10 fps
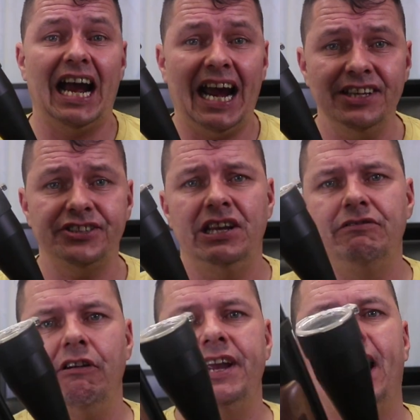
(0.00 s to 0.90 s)
As a
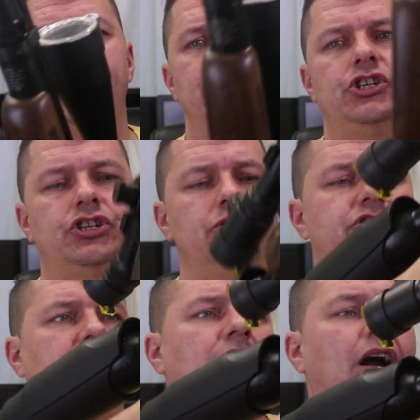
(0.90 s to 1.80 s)
right-handed
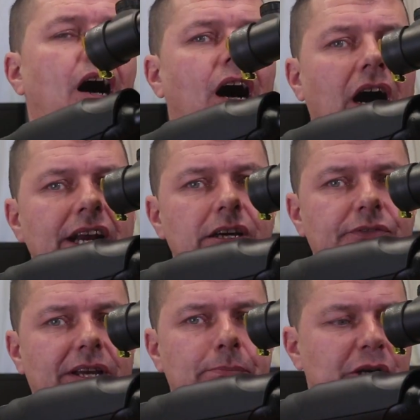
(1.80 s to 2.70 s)
shooter, I
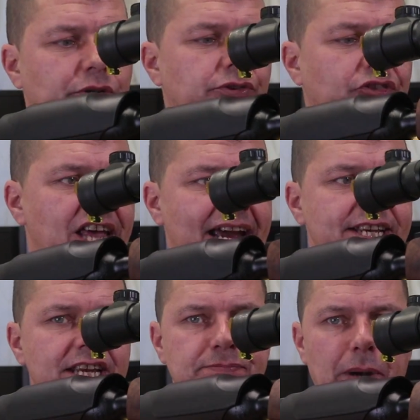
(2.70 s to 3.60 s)
love it because
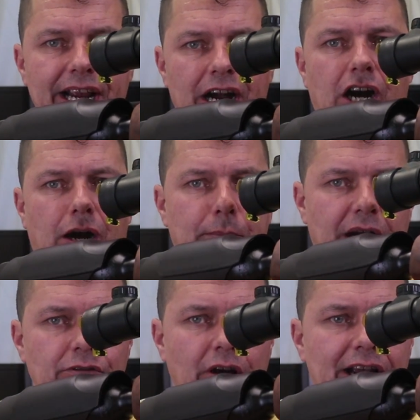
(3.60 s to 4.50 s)
that is my arm.
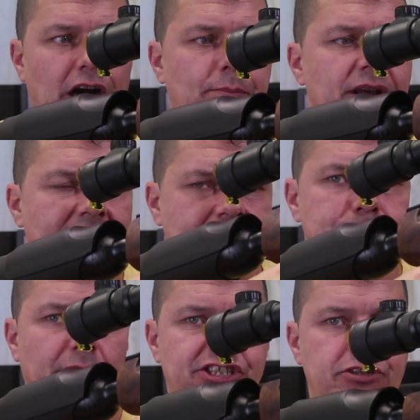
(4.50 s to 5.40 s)
My right arm
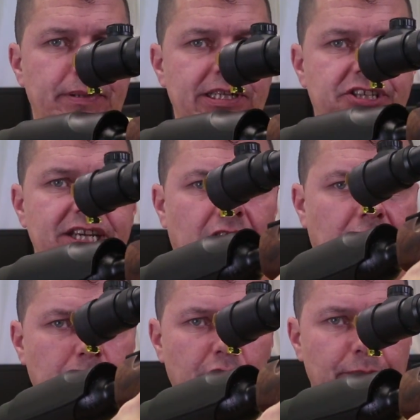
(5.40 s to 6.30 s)
is my stability
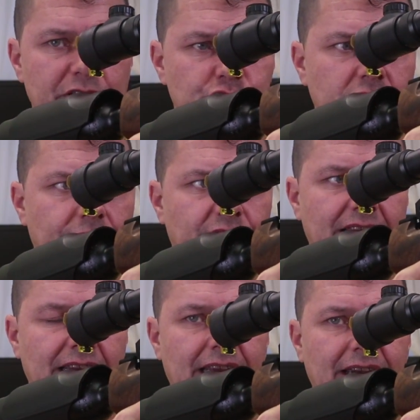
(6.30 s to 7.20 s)
arm with my trigger
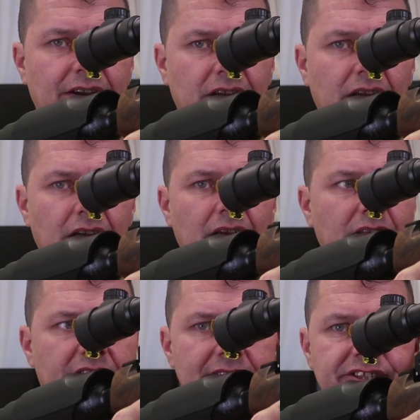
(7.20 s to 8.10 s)
finger here.
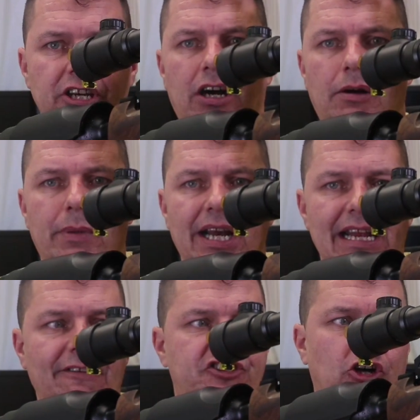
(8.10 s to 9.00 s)
This arm, my
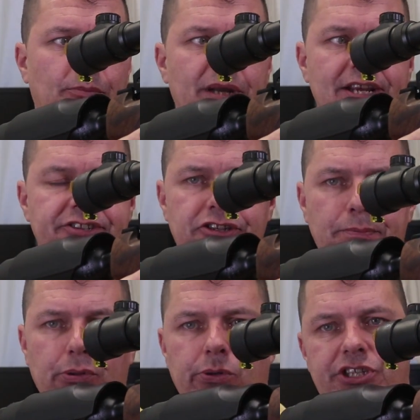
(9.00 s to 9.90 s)
left arm, is a
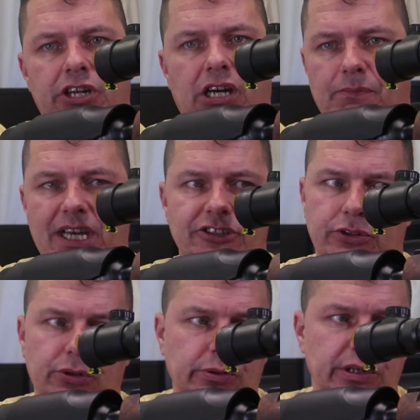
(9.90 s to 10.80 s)
supporting arm. That's
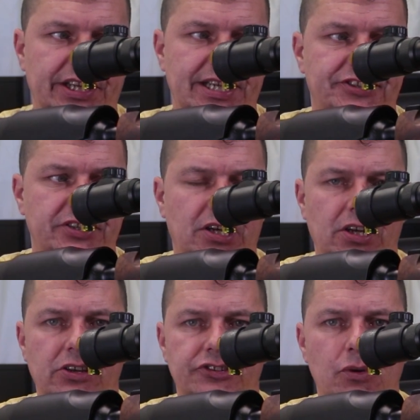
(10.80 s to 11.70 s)
all it is.
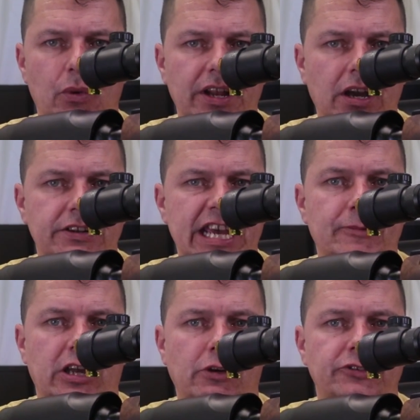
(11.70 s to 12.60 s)
So when I
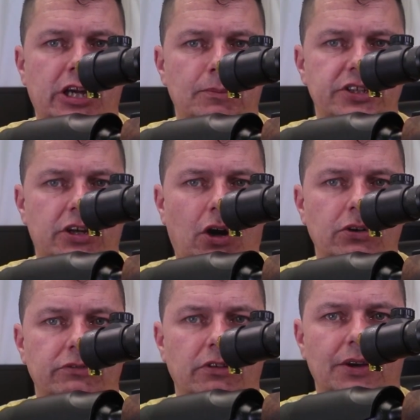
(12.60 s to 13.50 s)
then come to
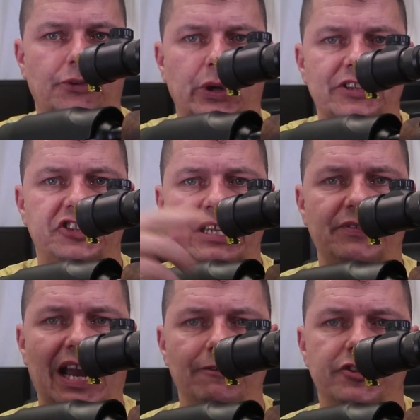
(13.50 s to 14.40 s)
cock the rifle, instead
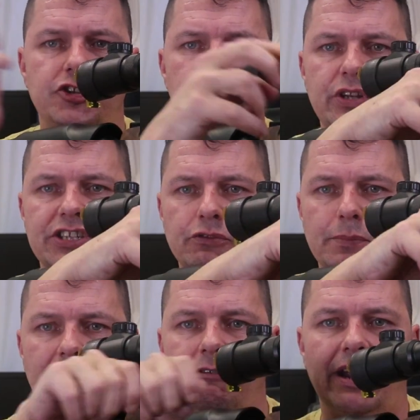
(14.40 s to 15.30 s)
of having to do this with
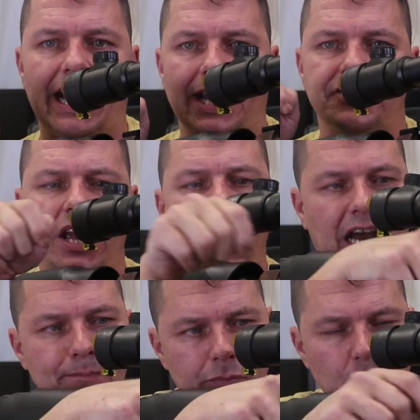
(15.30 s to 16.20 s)
my right hand
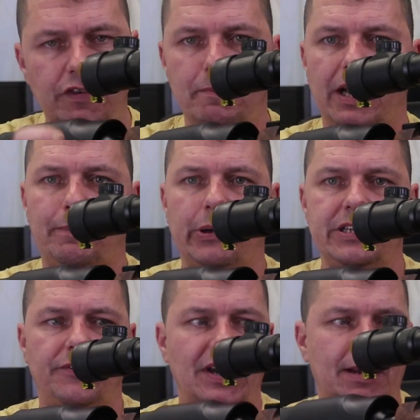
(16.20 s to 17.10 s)
and moving my
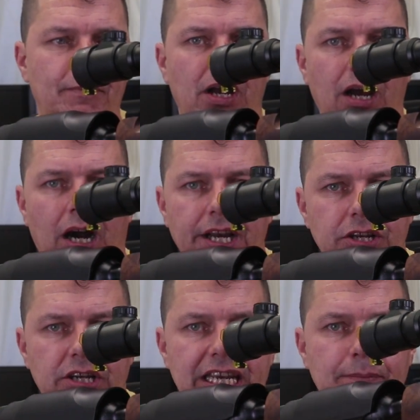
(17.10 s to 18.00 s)
point of aim, I
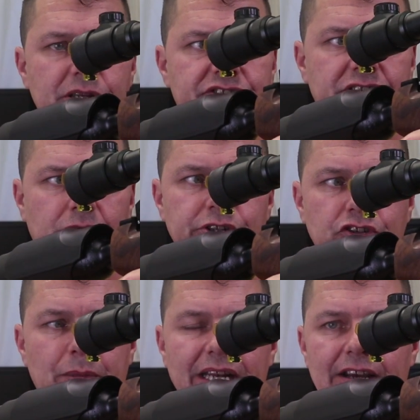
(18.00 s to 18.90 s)
can keep it still,
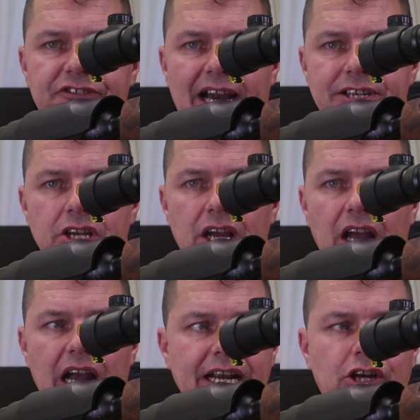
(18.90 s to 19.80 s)
use my left hand
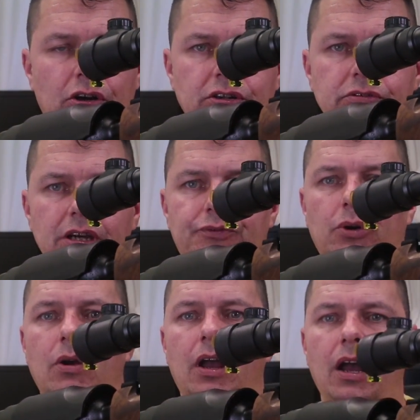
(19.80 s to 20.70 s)
and cock the
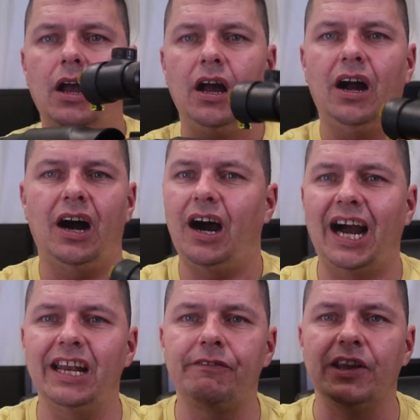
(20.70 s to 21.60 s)
rifle.
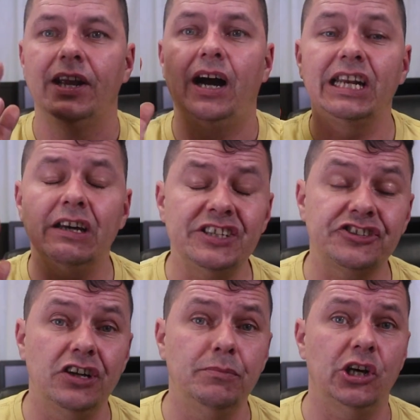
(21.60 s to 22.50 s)
I love it. I love it
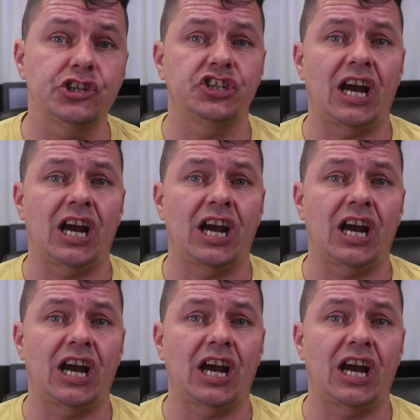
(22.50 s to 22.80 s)
so much